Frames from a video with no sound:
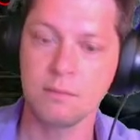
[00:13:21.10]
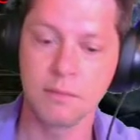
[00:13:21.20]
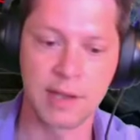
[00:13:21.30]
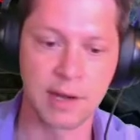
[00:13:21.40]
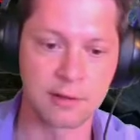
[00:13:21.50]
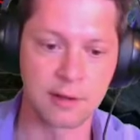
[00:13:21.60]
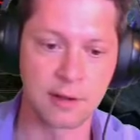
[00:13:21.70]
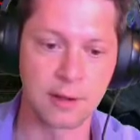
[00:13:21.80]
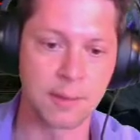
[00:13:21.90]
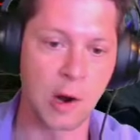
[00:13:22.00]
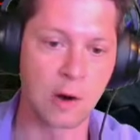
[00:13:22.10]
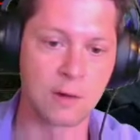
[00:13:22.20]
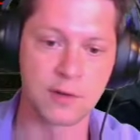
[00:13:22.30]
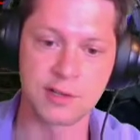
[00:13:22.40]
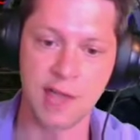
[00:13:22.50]
Then there's
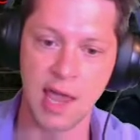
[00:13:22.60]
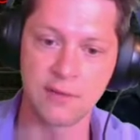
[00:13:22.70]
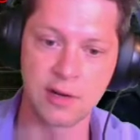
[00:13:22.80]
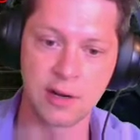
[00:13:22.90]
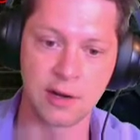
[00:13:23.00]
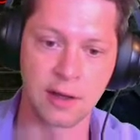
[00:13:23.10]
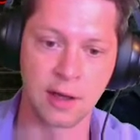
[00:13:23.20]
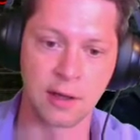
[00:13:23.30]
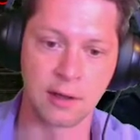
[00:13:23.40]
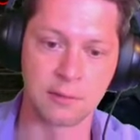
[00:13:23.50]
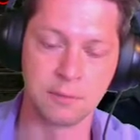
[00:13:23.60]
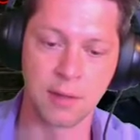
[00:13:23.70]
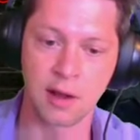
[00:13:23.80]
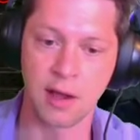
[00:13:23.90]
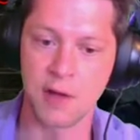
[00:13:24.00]
power versus Skaven and
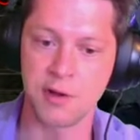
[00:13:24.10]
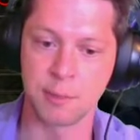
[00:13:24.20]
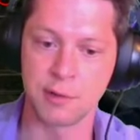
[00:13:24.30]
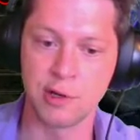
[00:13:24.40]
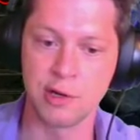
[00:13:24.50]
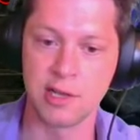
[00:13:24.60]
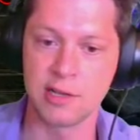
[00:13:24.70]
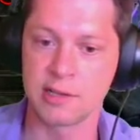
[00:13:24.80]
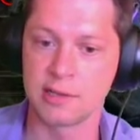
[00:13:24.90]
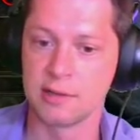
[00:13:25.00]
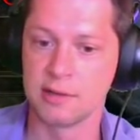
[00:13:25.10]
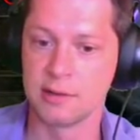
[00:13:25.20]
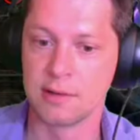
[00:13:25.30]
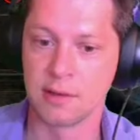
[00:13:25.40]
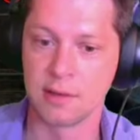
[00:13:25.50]
block off Opportunist,
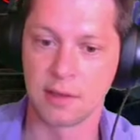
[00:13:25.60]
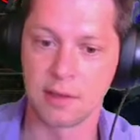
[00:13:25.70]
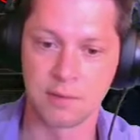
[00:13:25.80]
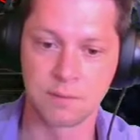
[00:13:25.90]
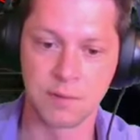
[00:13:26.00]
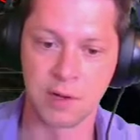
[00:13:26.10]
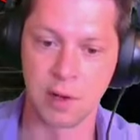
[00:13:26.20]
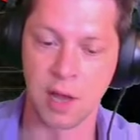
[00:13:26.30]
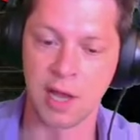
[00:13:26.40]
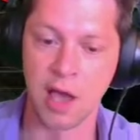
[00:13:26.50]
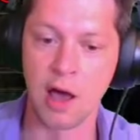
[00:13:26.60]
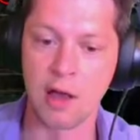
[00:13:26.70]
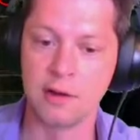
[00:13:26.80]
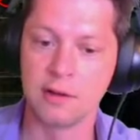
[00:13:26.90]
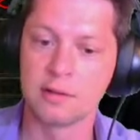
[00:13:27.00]
you know, a
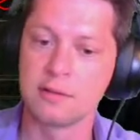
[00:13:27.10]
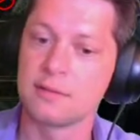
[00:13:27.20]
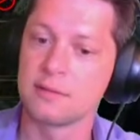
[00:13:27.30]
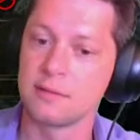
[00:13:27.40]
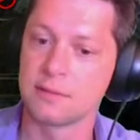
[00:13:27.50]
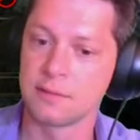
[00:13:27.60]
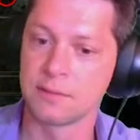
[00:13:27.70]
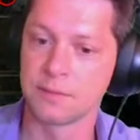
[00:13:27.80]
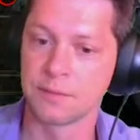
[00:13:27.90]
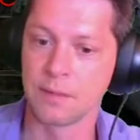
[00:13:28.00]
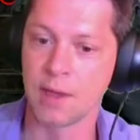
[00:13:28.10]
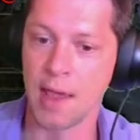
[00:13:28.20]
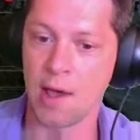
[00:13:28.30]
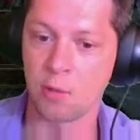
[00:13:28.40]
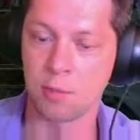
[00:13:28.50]
gun,
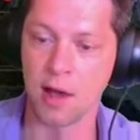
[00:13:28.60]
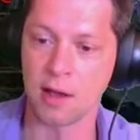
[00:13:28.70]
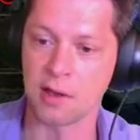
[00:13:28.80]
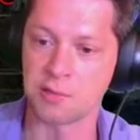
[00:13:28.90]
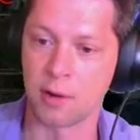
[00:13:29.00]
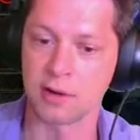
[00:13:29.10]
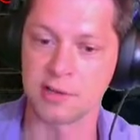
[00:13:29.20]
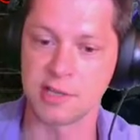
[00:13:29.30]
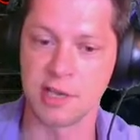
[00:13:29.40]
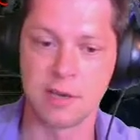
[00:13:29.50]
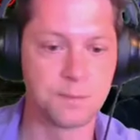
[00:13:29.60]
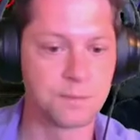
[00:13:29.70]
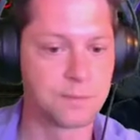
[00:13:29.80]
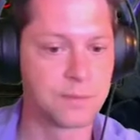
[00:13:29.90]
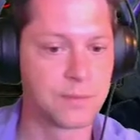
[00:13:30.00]
health block off Spark Skin,
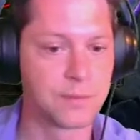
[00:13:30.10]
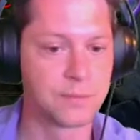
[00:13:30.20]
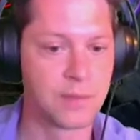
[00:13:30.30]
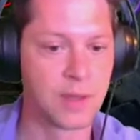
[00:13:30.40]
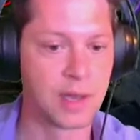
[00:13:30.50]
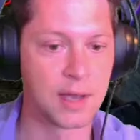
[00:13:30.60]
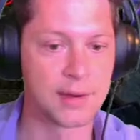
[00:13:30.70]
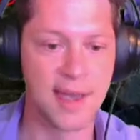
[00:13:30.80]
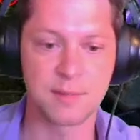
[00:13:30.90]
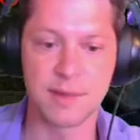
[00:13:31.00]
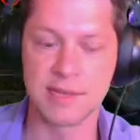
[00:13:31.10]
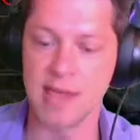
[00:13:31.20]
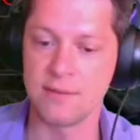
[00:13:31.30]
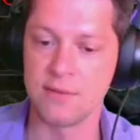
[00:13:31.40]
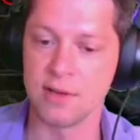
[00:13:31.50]
attack speed
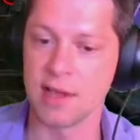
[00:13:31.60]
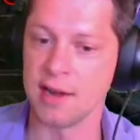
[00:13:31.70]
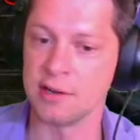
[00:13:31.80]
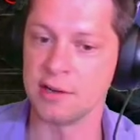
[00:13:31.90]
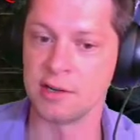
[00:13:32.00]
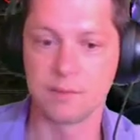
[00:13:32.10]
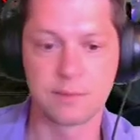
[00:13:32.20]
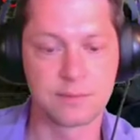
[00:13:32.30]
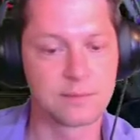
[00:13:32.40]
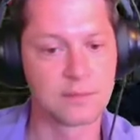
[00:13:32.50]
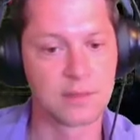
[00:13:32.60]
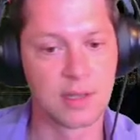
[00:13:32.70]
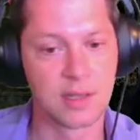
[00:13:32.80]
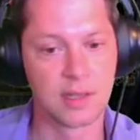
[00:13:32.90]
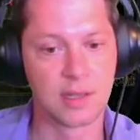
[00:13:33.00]
Skaven Decanter,
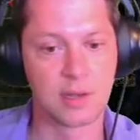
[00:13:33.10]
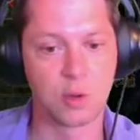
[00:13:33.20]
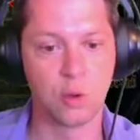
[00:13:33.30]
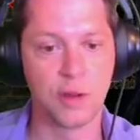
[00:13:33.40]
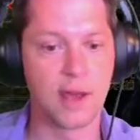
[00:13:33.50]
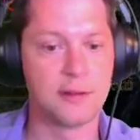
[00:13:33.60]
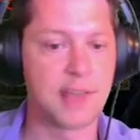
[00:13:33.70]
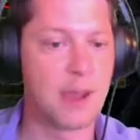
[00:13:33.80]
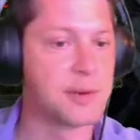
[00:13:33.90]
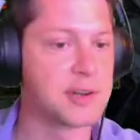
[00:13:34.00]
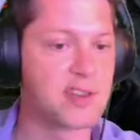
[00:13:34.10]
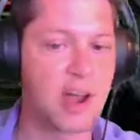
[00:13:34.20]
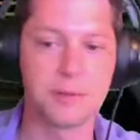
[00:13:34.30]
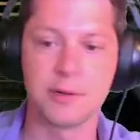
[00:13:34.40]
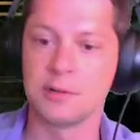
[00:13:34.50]
cooldown Stamina
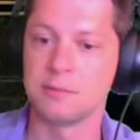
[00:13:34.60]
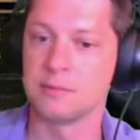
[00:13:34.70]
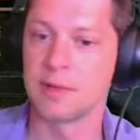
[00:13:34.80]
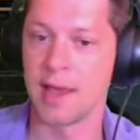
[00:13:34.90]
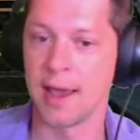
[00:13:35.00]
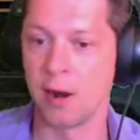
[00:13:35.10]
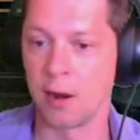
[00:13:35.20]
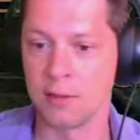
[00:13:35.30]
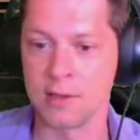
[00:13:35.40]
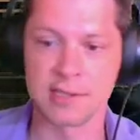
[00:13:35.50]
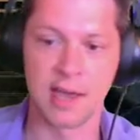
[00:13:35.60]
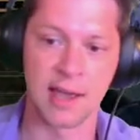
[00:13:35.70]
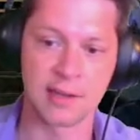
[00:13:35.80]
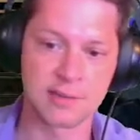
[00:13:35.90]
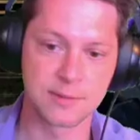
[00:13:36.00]
Shrapnel, and all of these
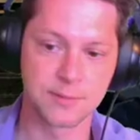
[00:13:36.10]
guys.